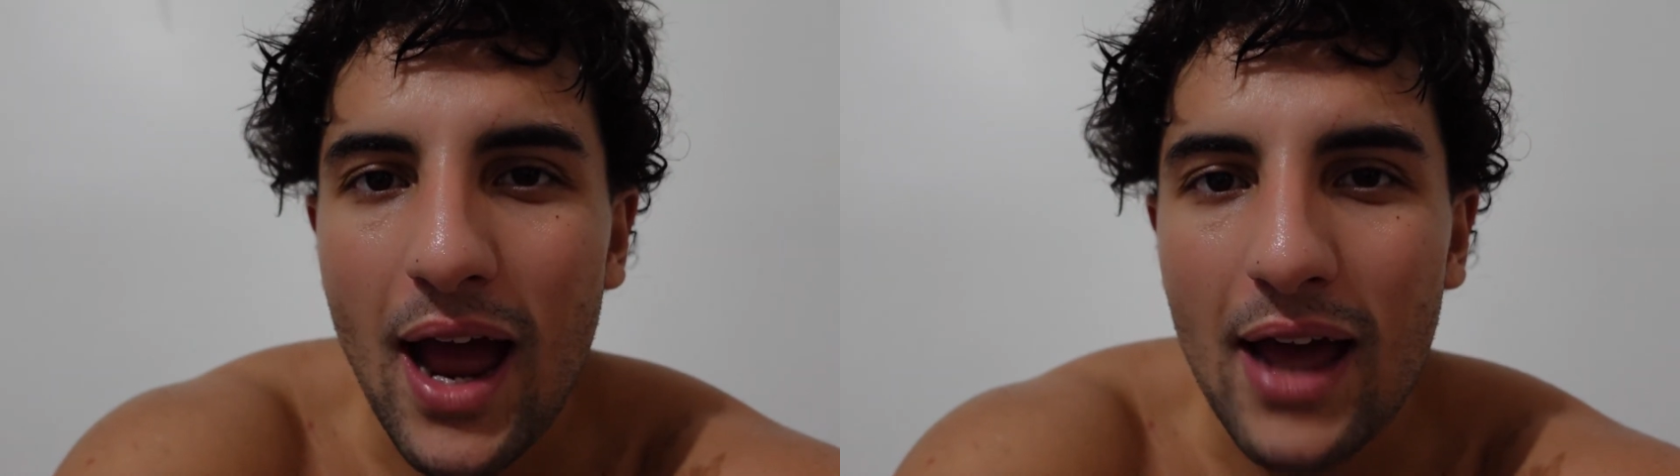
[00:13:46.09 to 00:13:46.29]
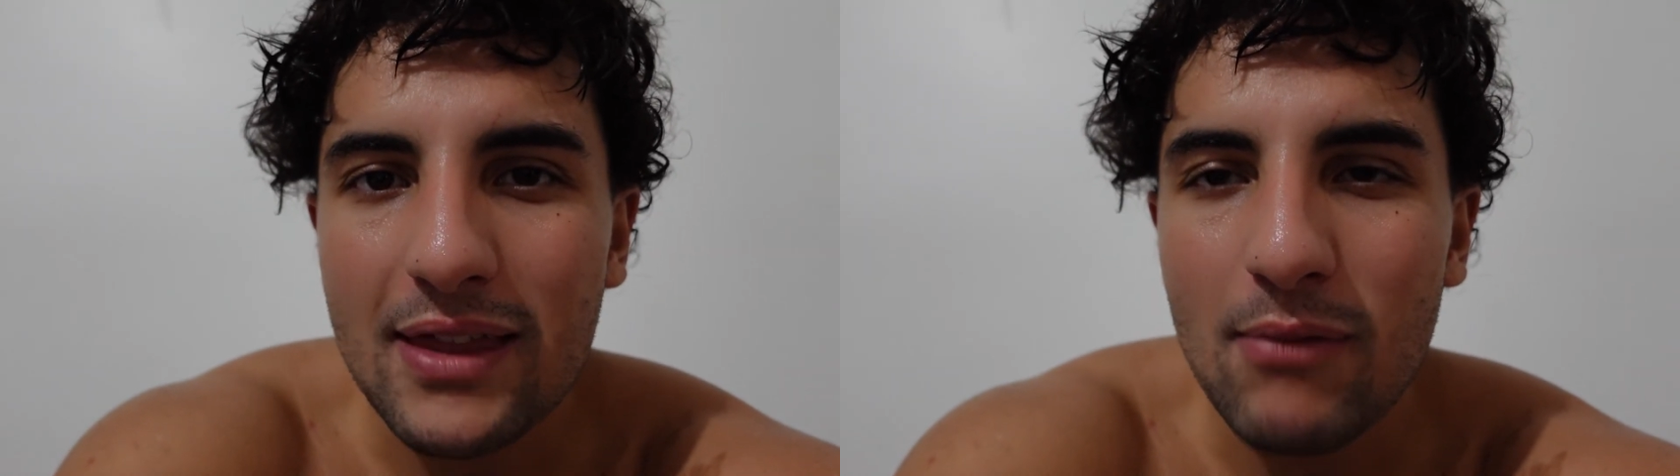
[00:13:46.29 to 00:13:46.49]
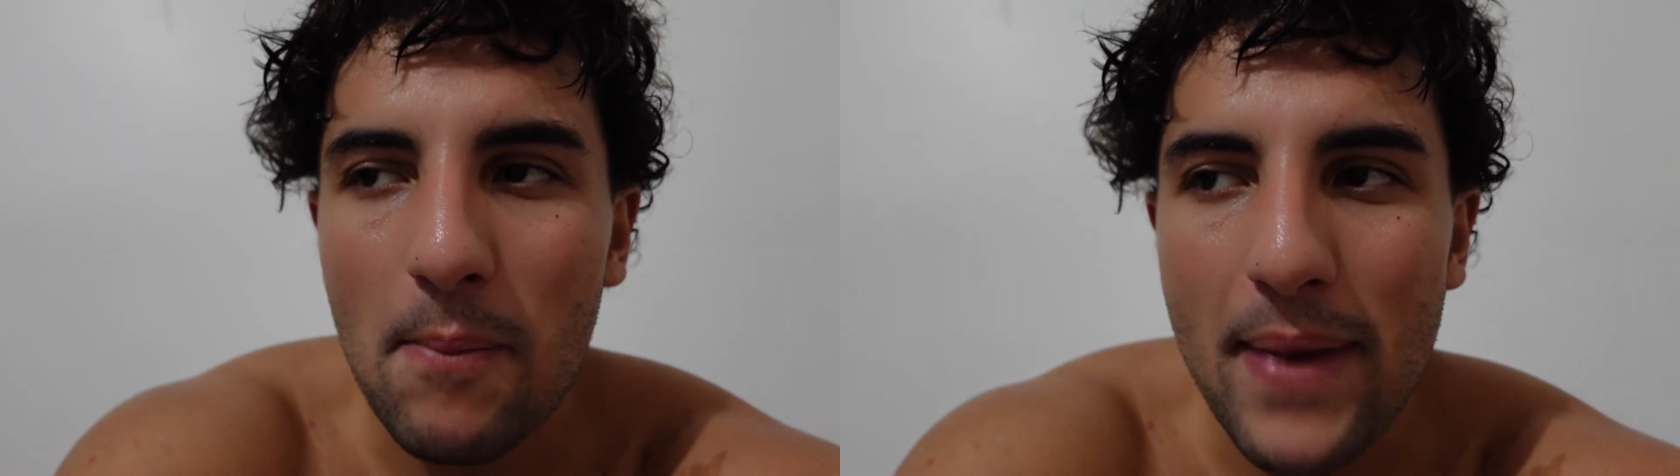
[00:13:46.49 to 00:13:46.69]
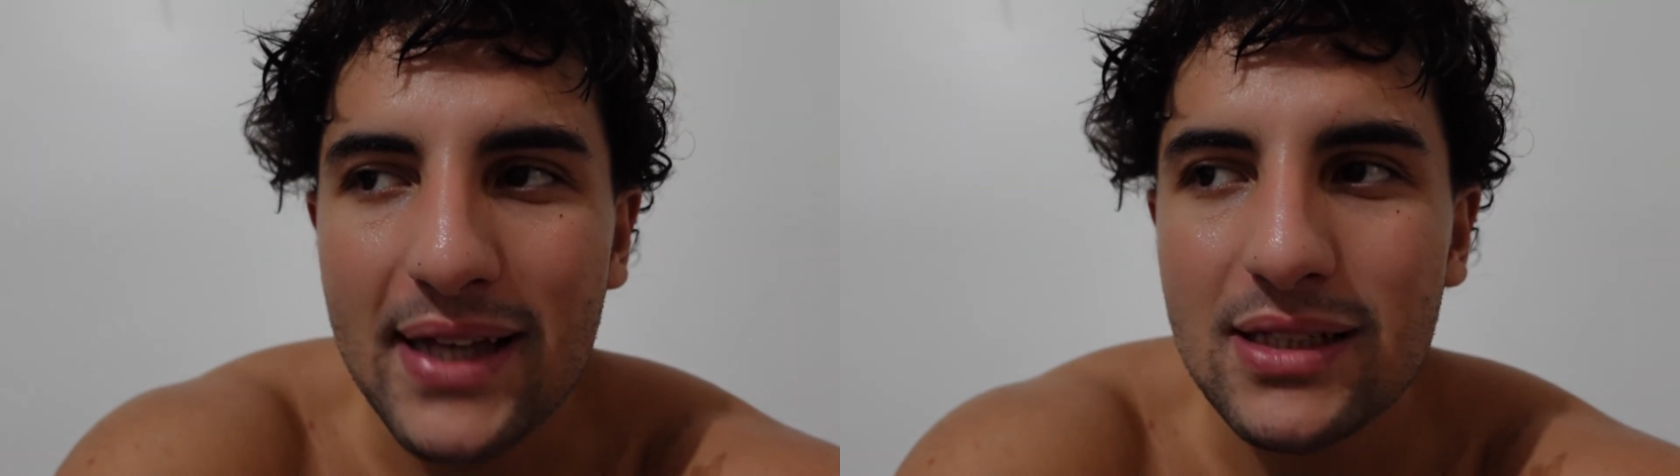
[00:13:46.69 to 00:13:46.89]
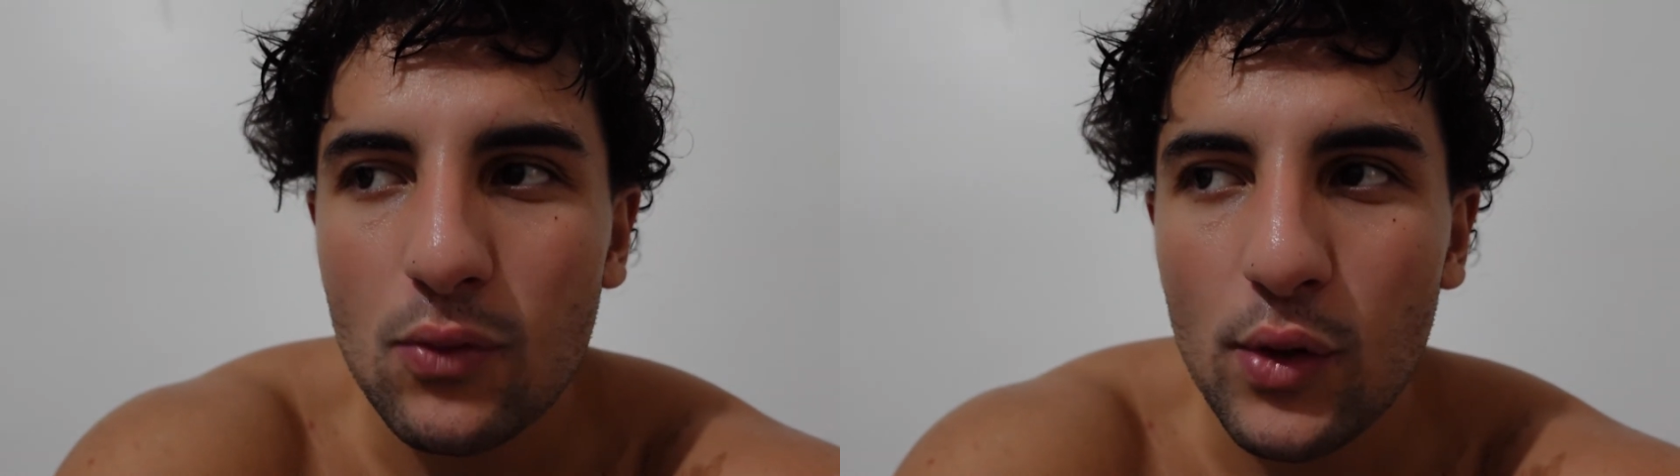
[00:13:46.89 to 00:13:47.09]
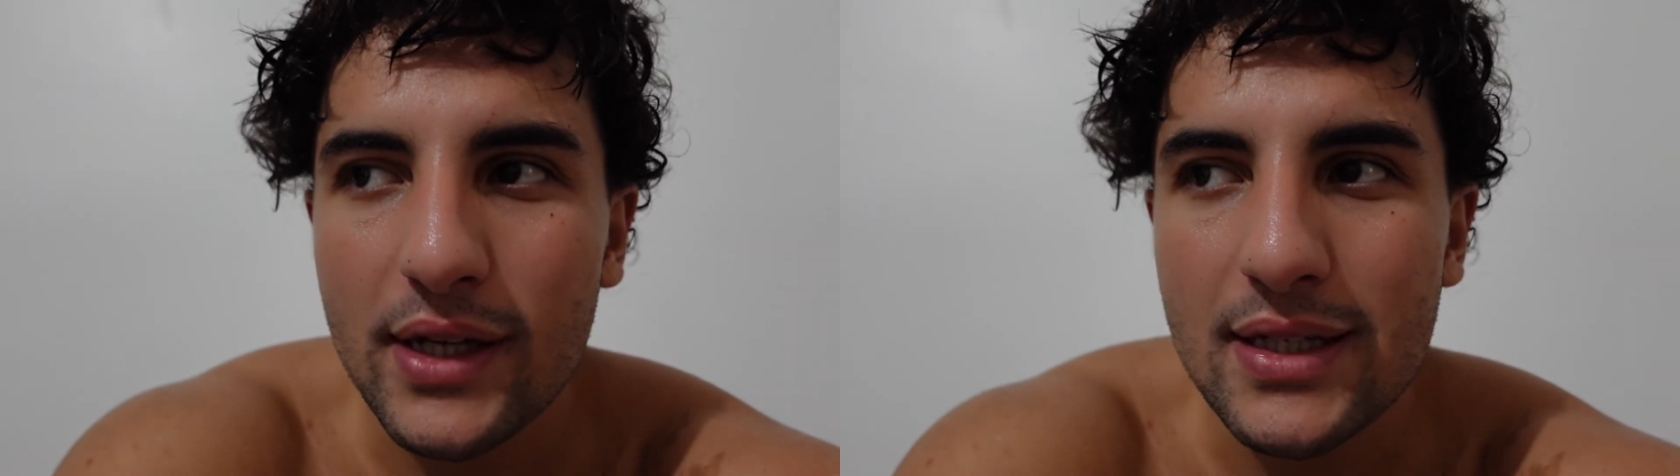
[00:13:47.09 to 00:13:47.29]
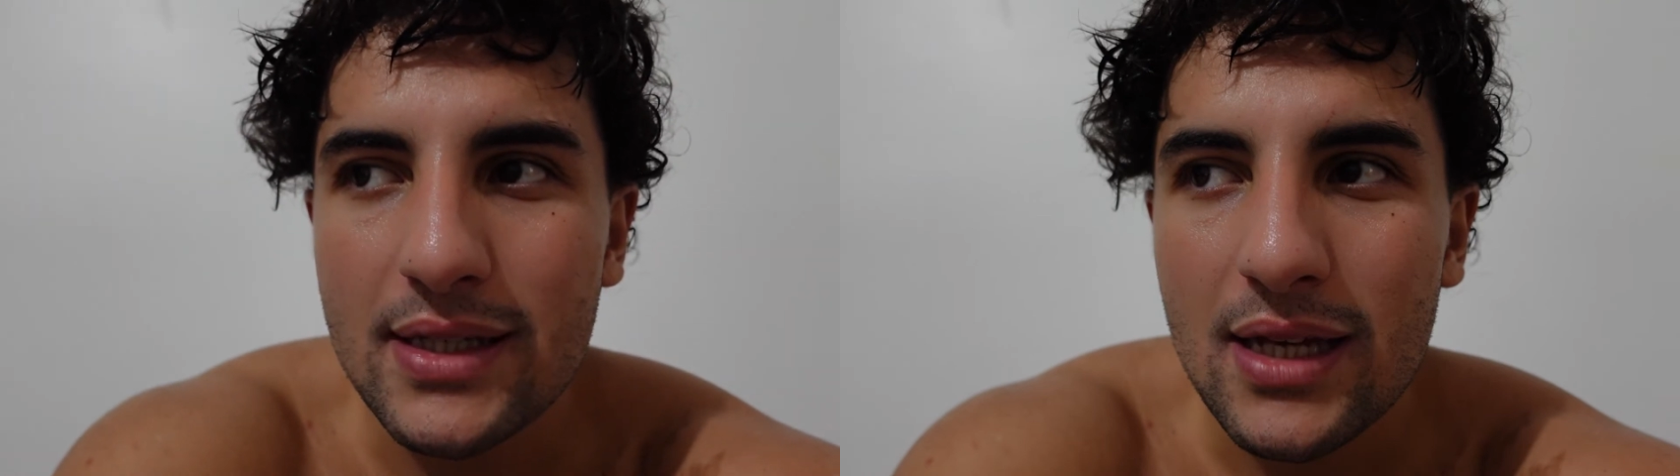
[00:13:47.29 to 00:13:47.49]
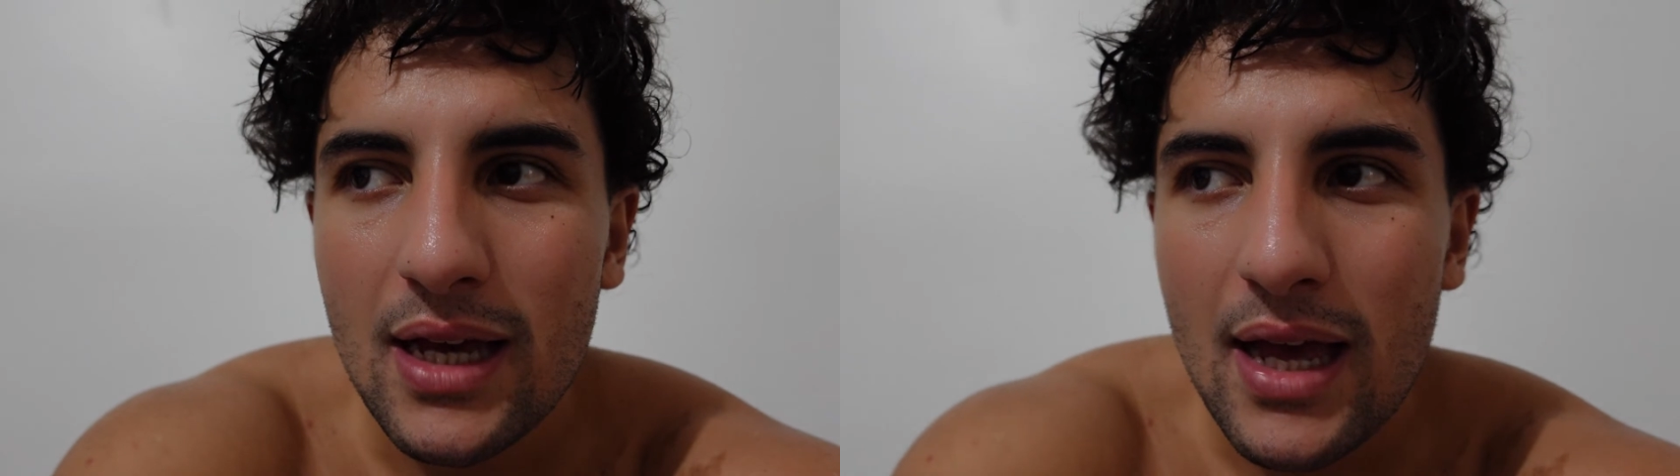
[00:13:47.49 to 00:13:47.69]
I think my best was